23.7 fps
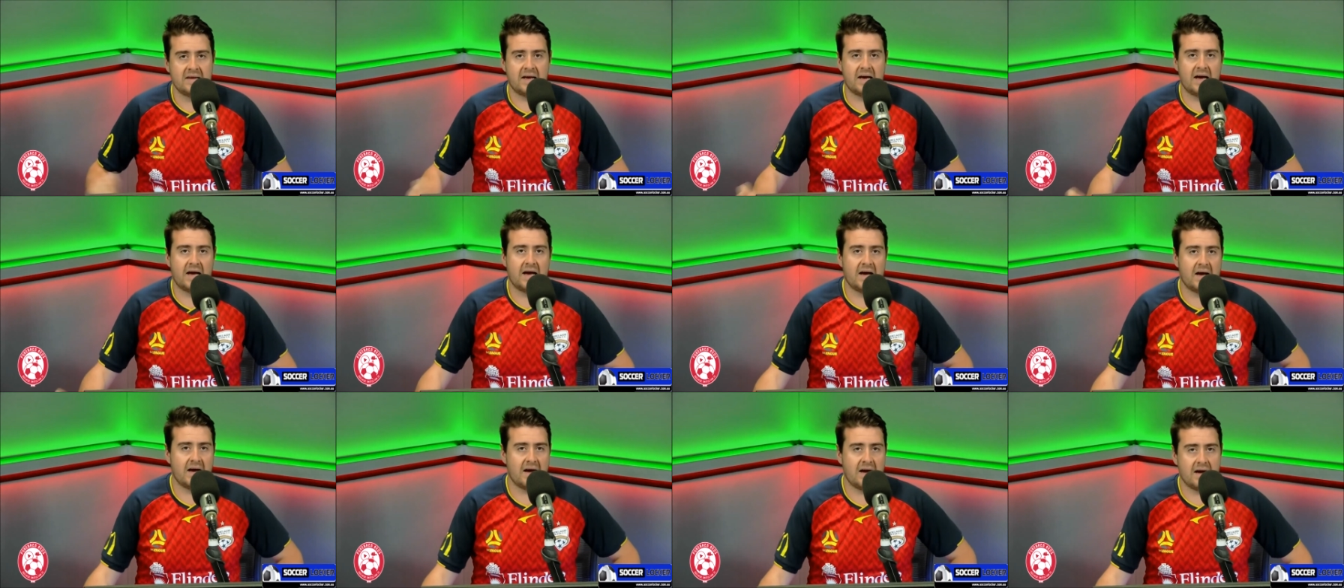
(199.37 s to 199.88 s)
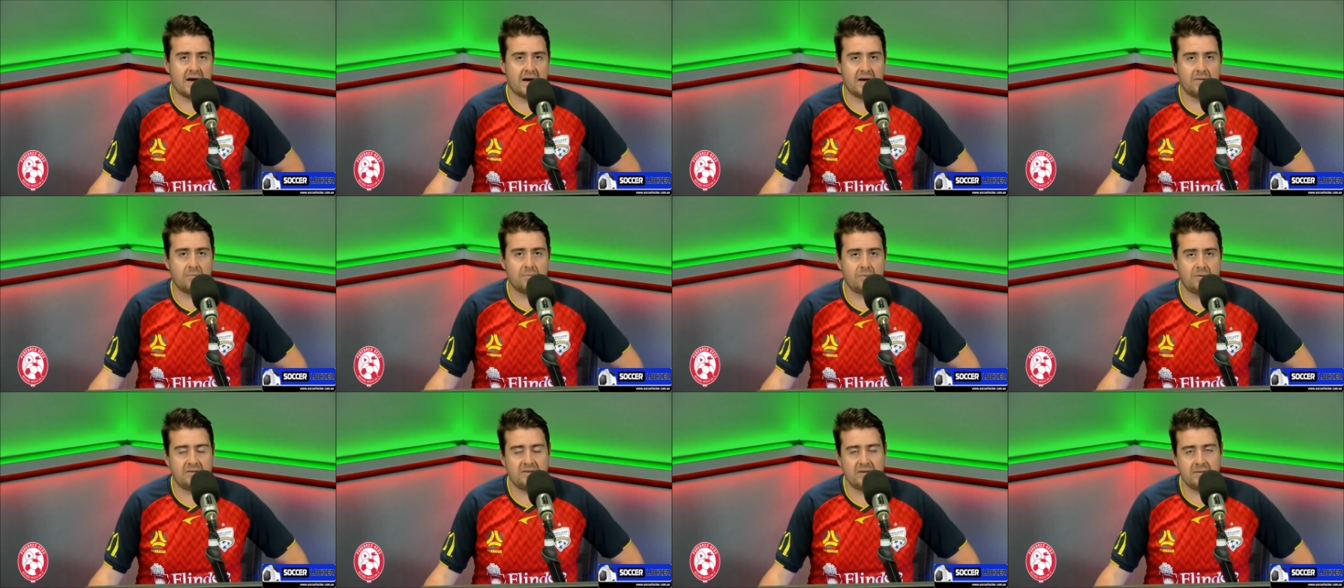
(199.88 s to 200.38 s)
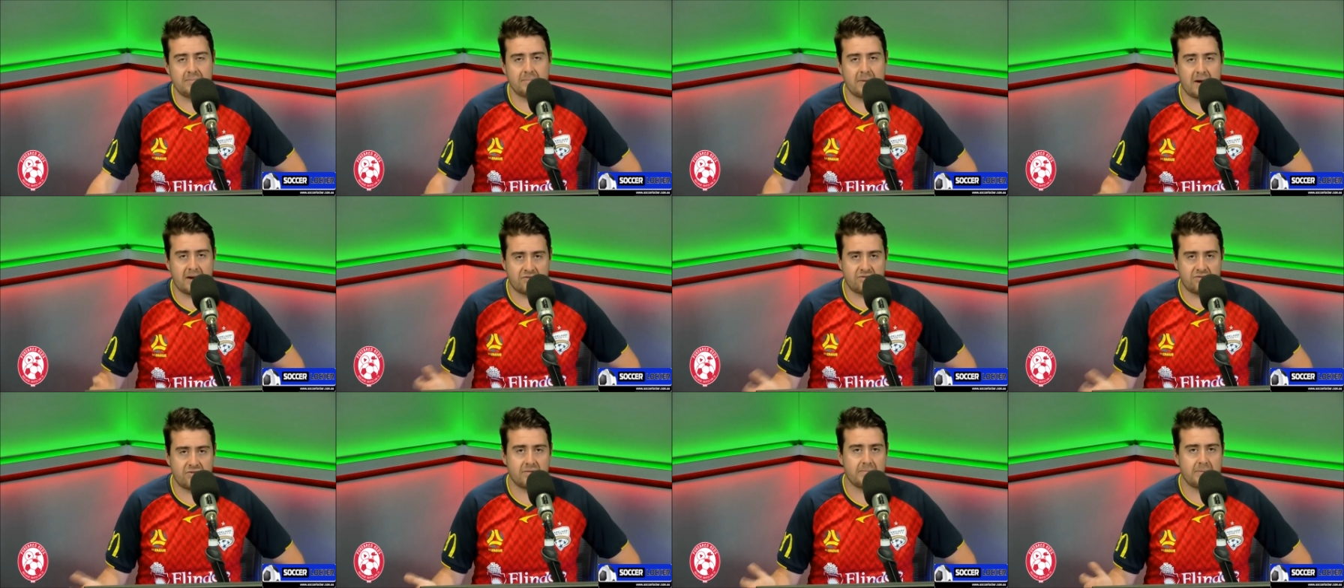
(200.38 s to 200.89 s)
Uh, we did
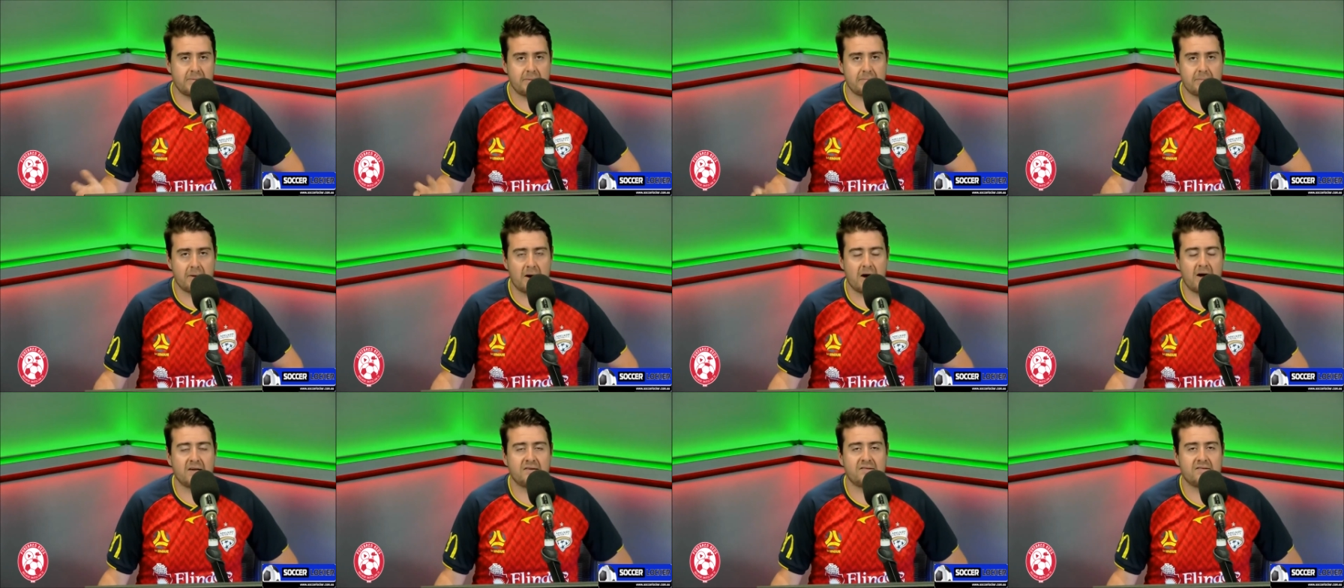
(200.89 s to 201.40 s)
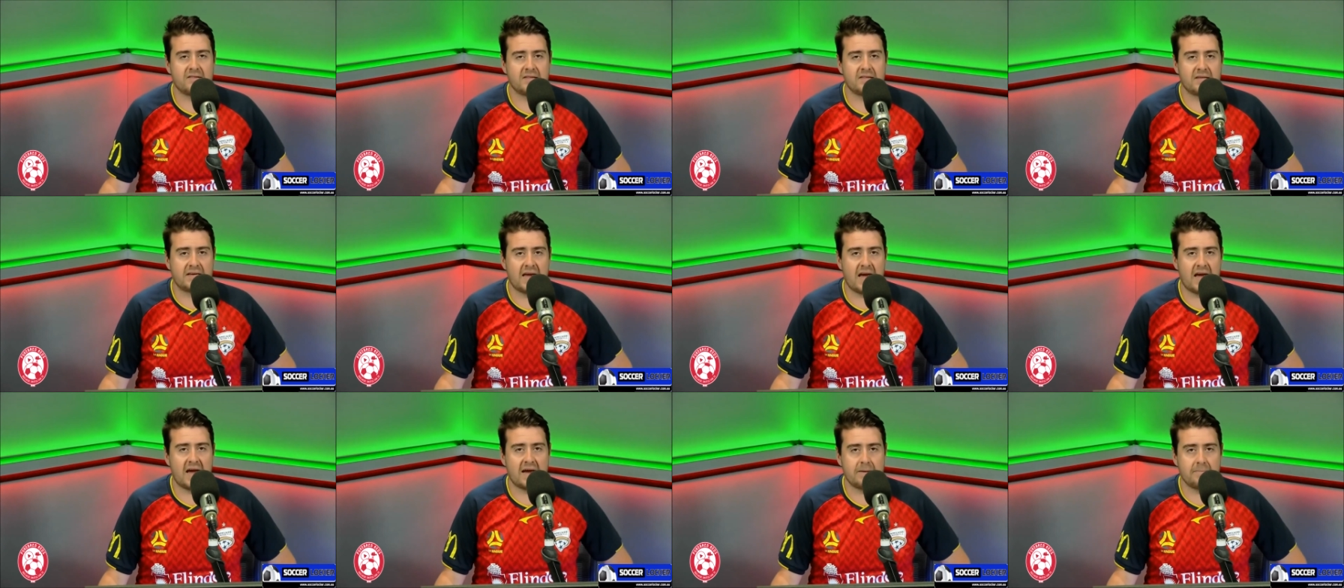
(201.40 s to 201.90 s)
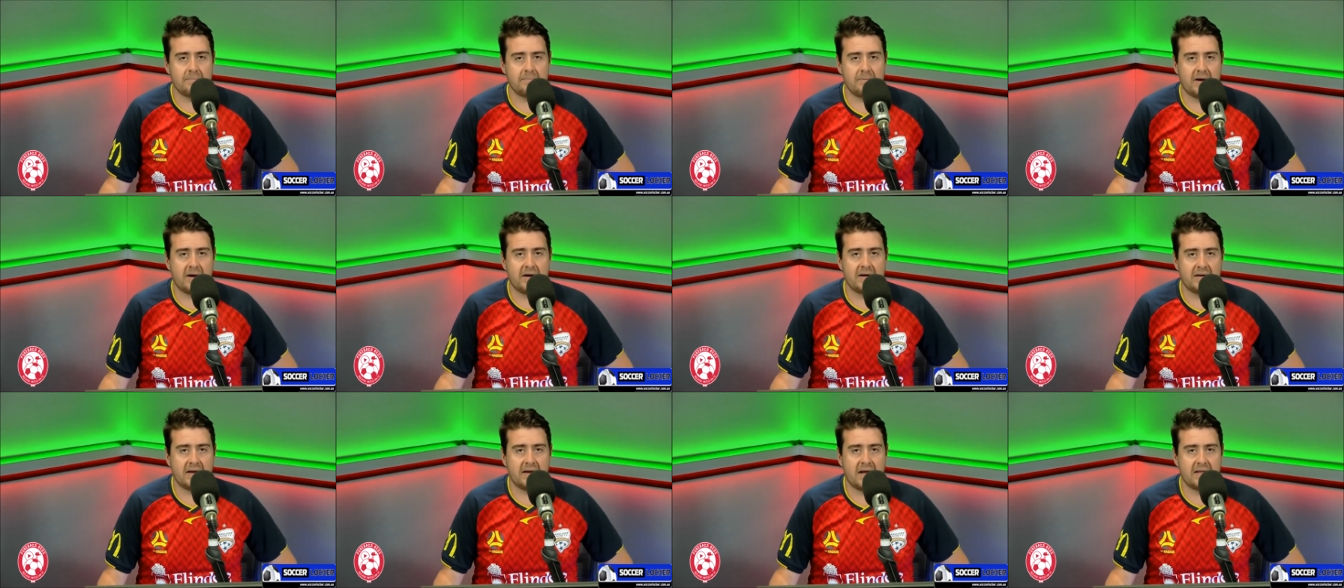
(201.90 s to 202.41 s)
match them in parts of the game,
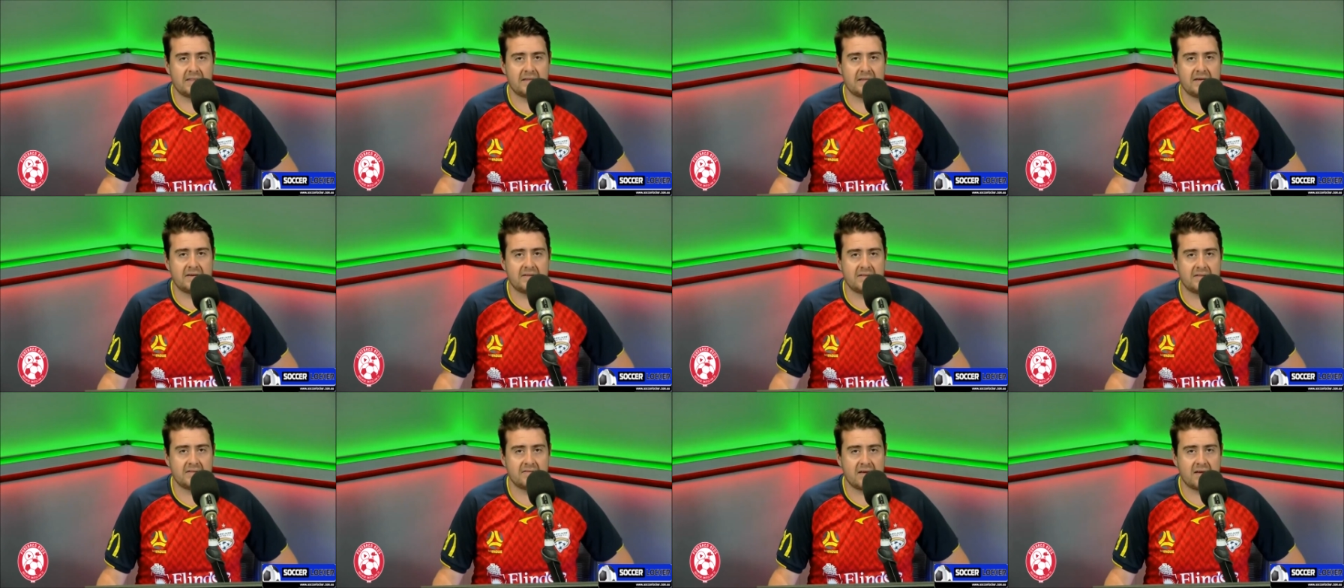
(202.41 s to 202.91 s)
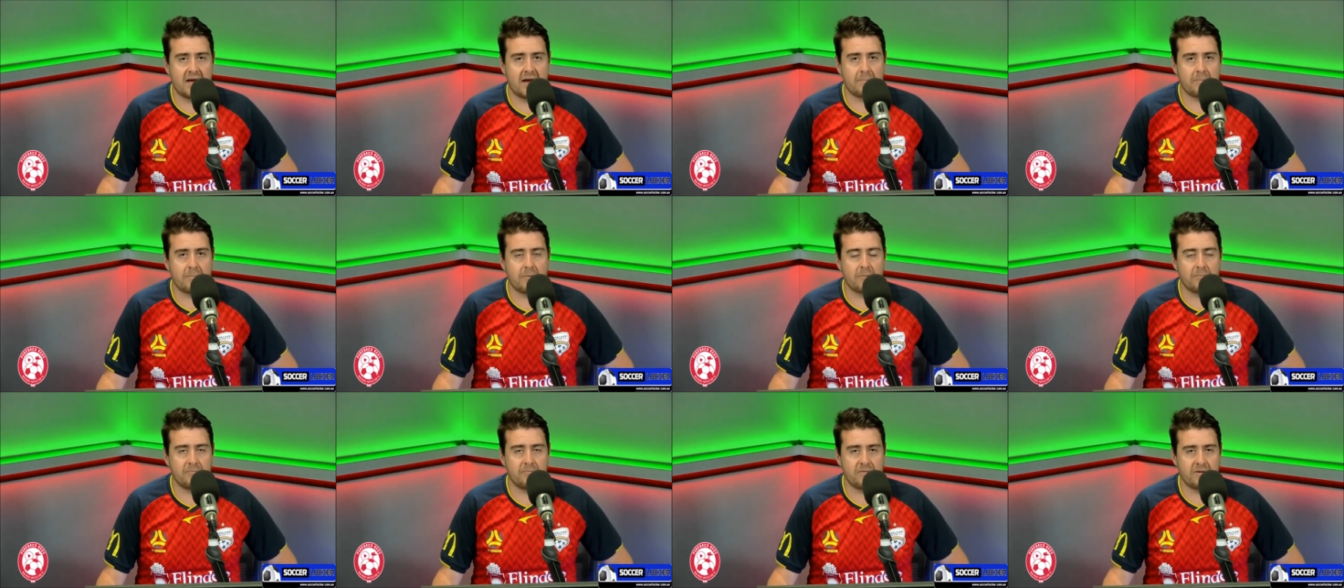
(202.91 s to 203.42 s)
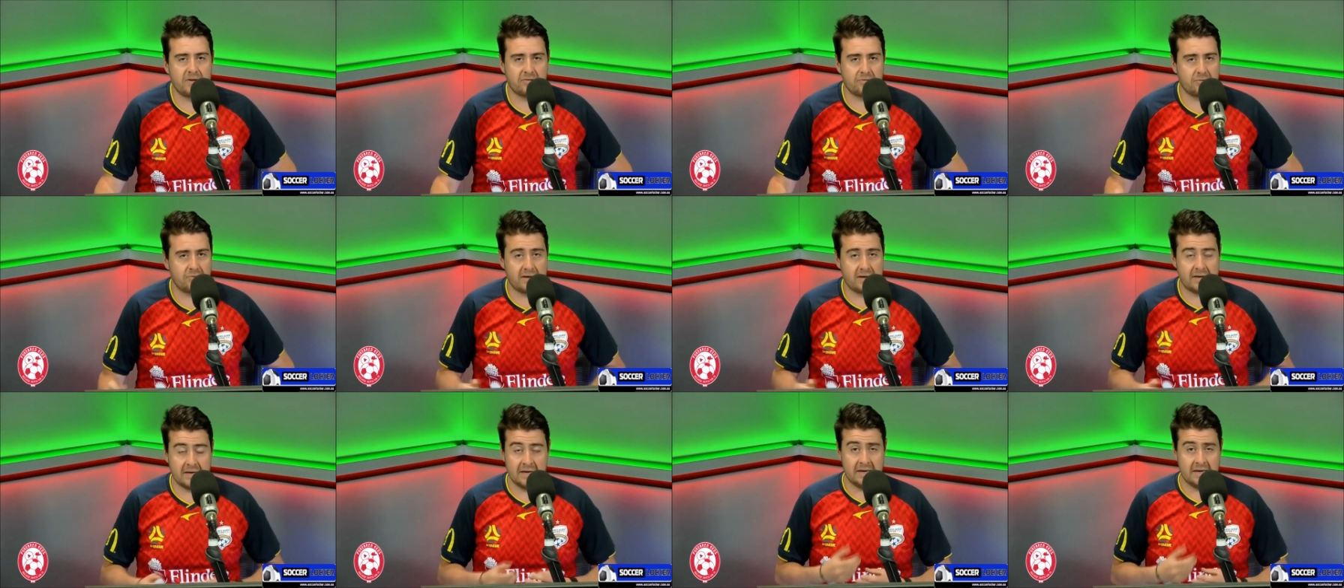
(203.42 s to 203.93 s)
but at the end of the day, Melbourne
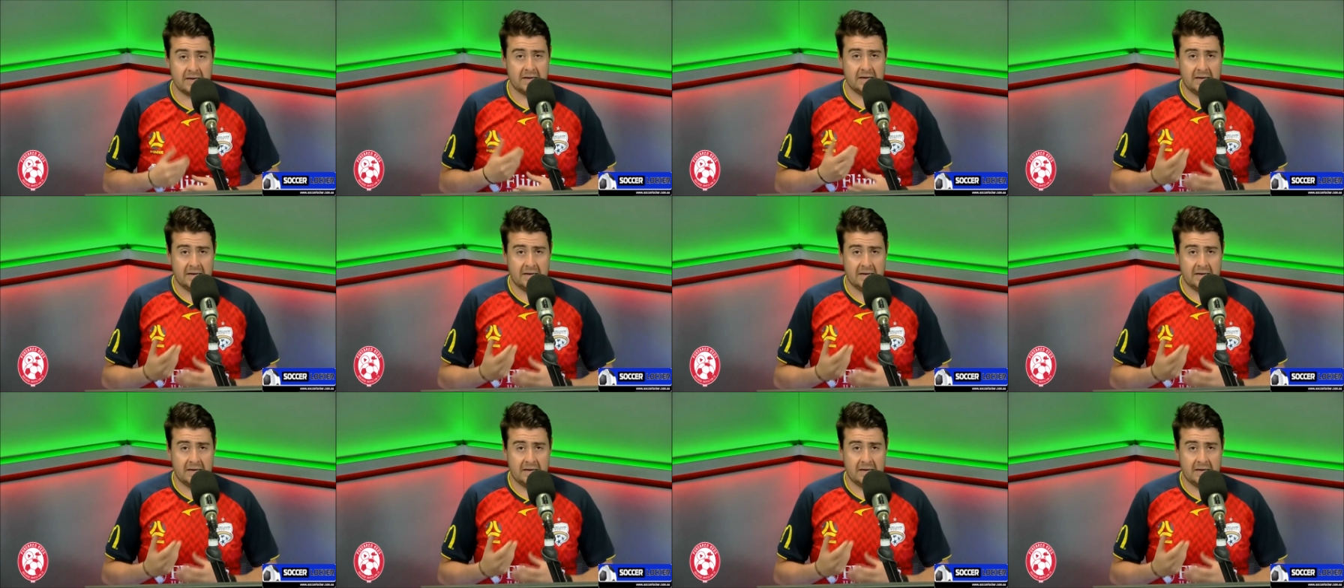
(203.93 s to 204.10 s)
victory,